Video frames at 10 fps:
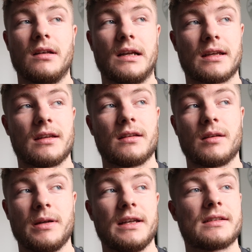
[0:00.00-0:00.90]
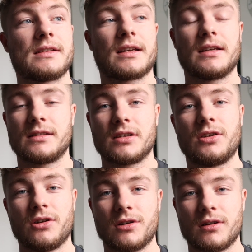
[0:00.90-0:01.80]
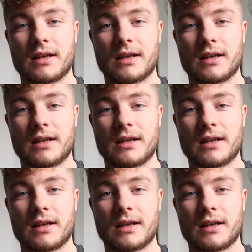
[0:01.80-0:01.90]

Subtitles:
like the place is secure.